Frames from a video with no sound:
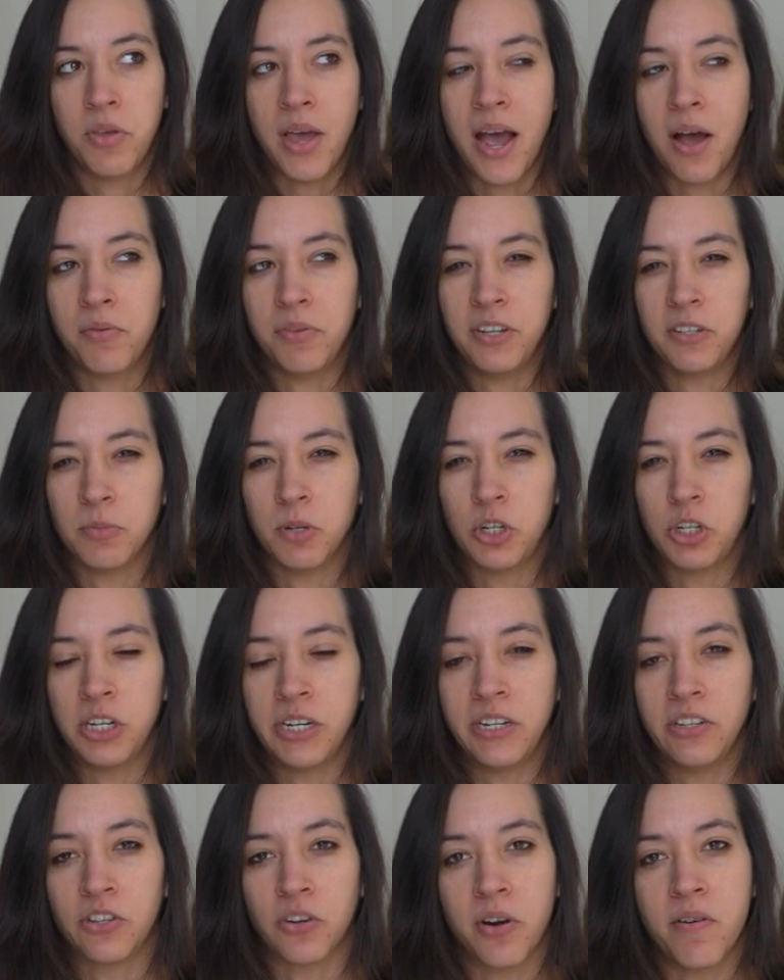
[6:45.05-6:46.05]
How these
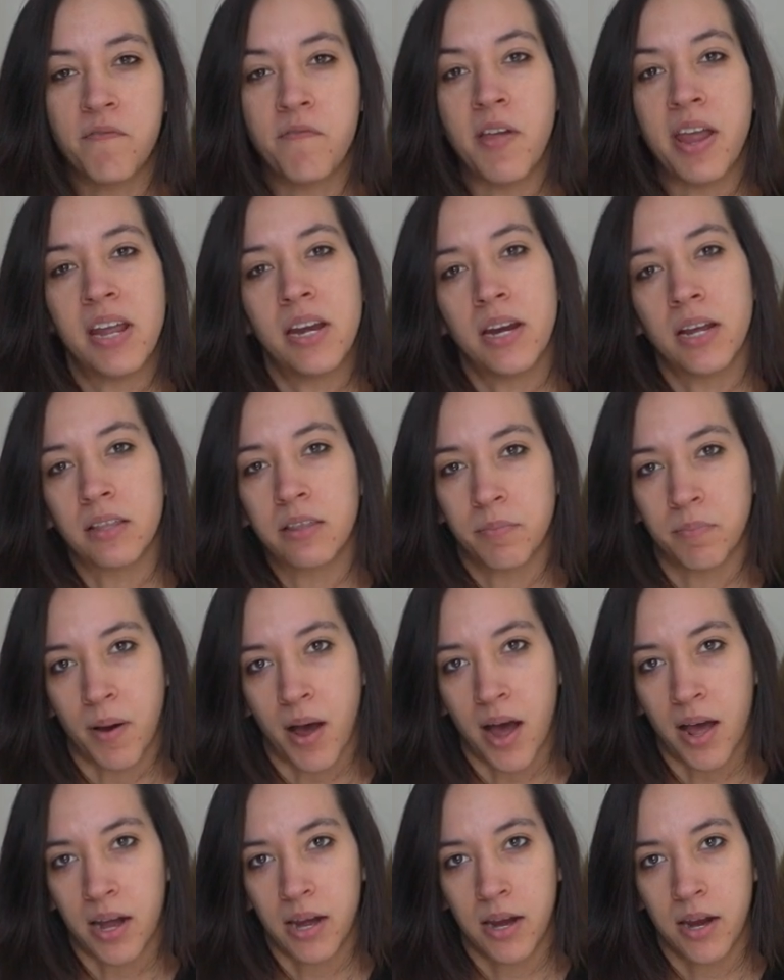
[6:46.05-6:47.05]
machines are invading the
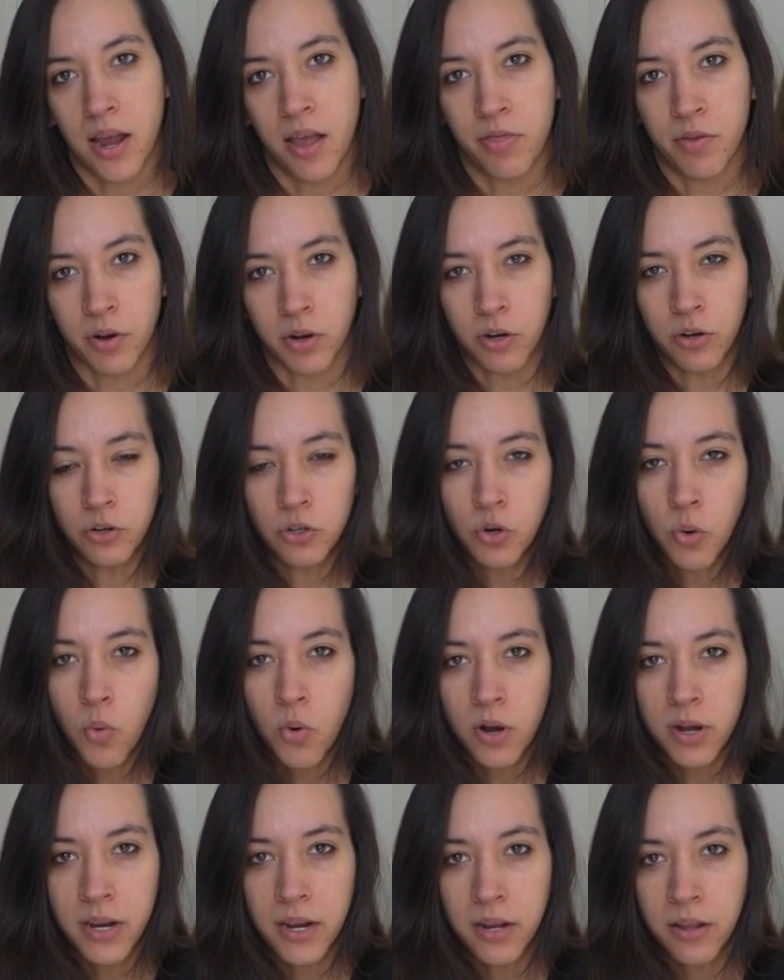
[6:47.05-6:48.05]
body, and they're
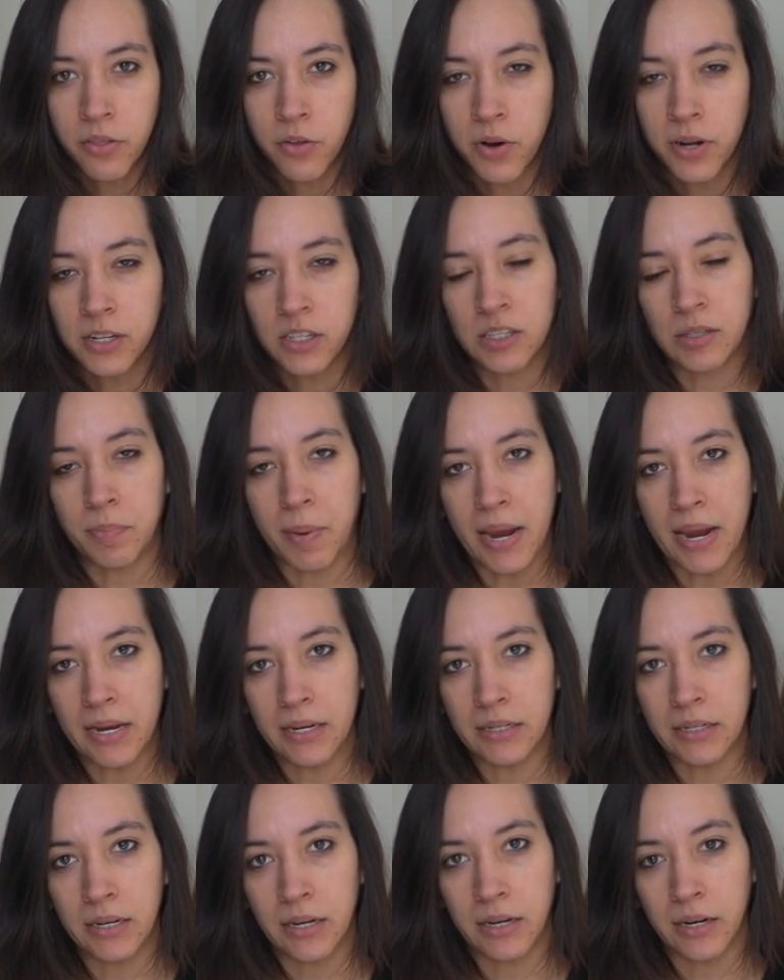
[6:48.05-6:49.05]
contorting, they're
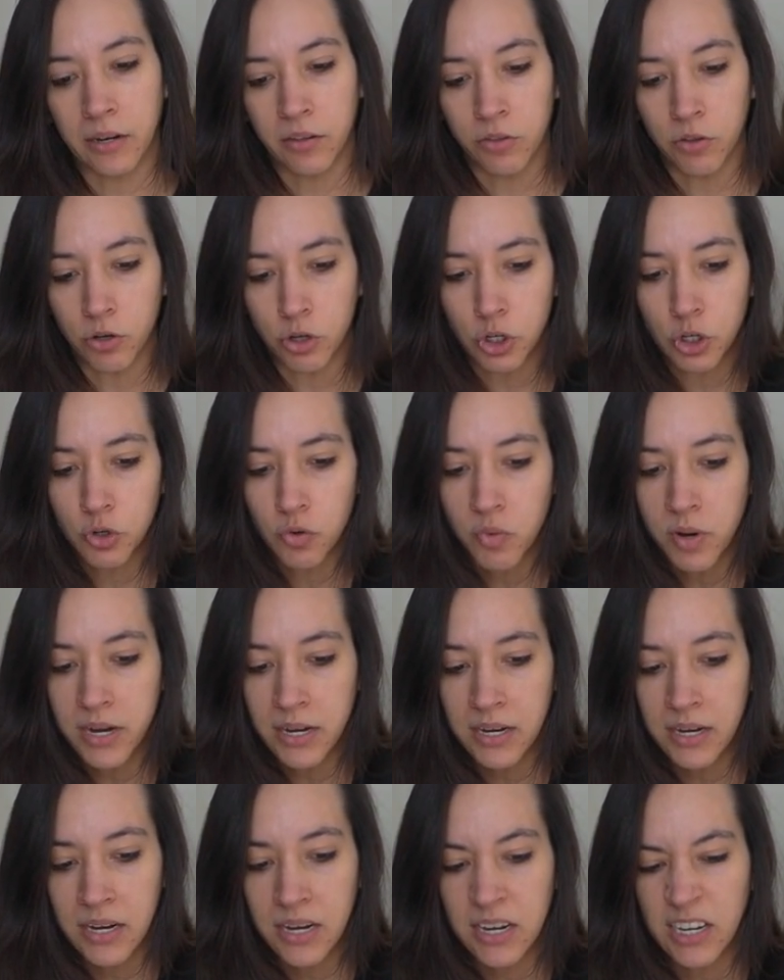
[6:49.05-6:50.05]
expanding, and they're
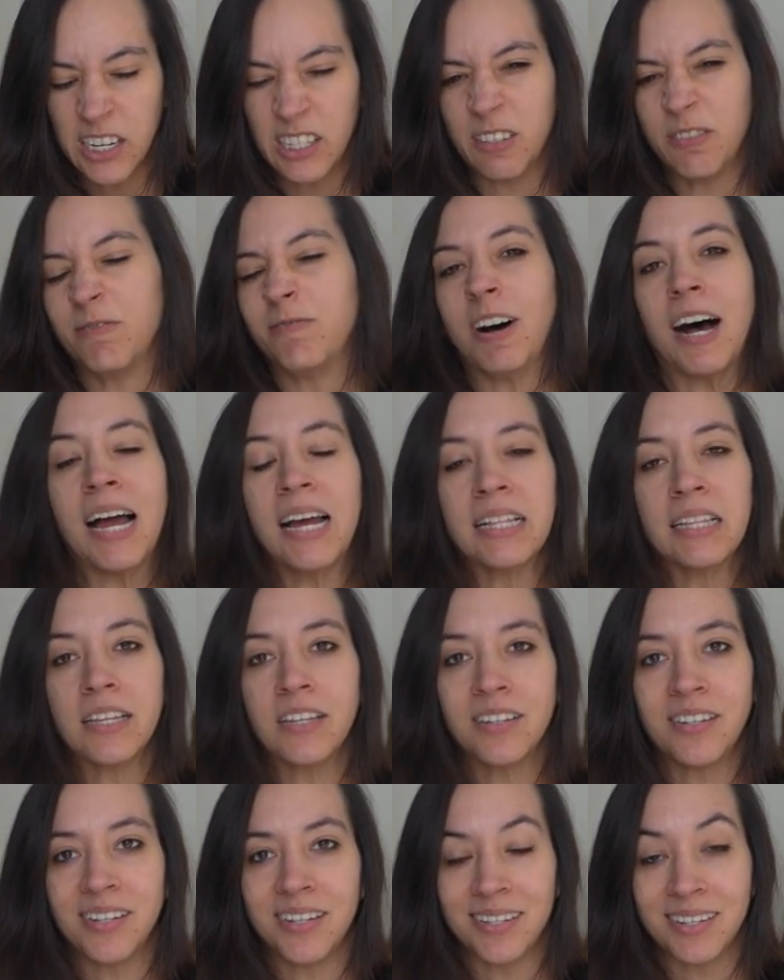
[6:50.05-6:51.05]
shrinking. It's
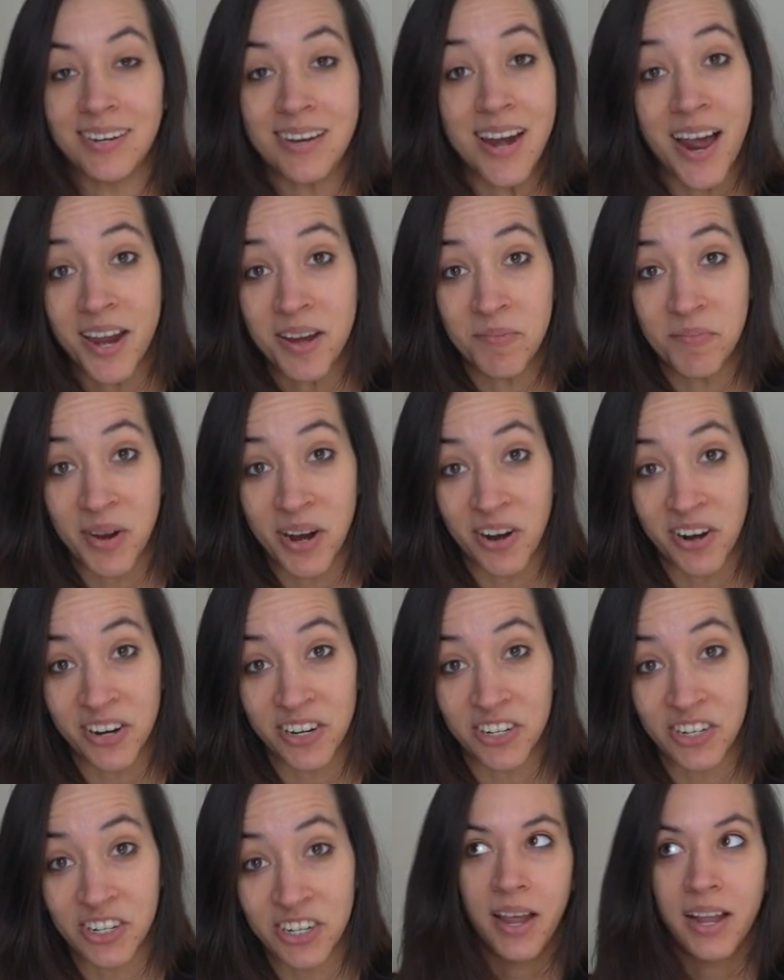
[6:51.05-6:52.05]
violent, it's
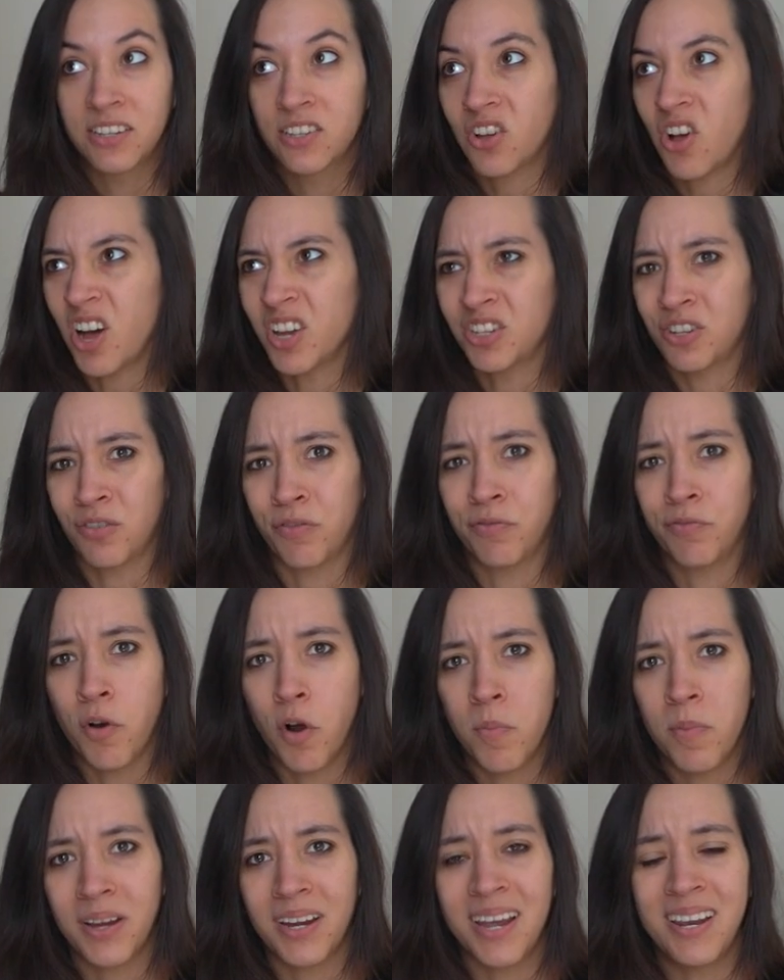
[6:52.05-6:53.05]
nightmarish, it's claustrophobic.